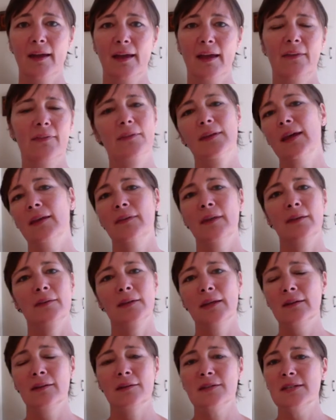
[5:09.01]
And
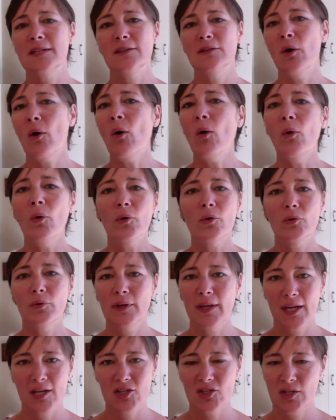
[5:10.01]
indeed the whole
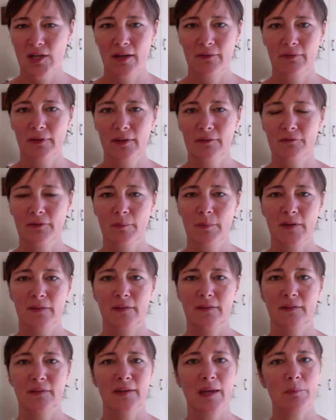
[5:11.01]
creation of it, from
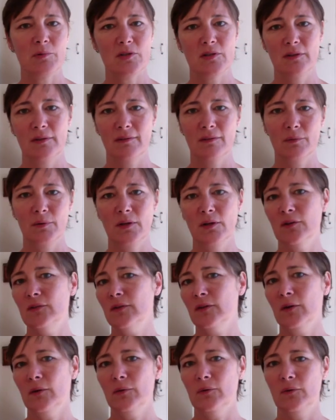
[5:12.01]
its inception 3 years
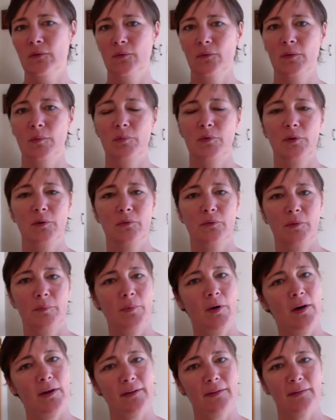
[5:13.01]
ago to the beautiful
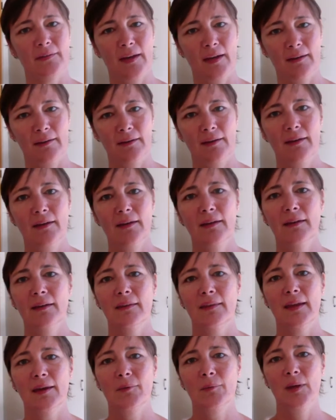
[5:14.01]
box set
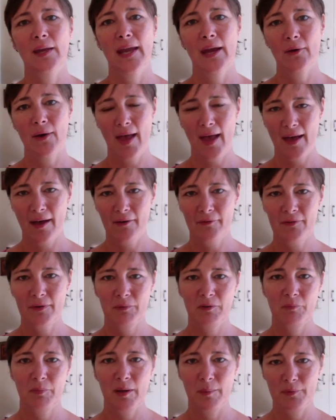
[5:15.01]
that we now have, that
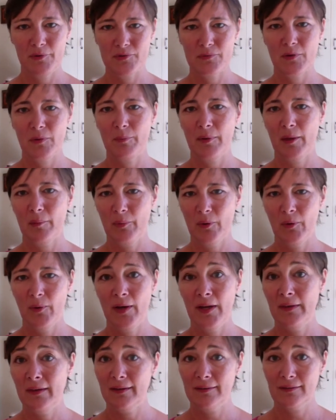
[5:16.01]
we published with Balboa
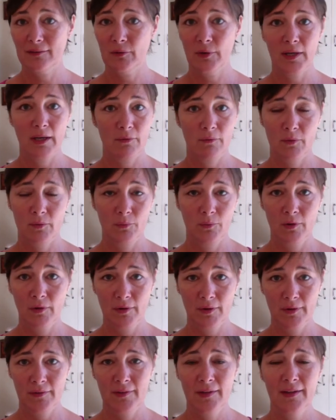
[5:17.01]
and that's going out in the
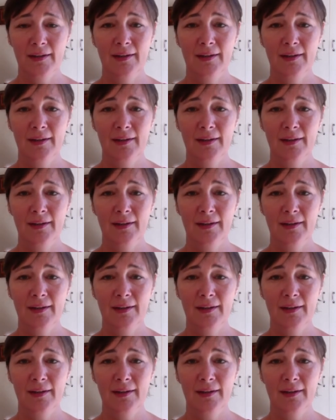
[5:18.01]
world.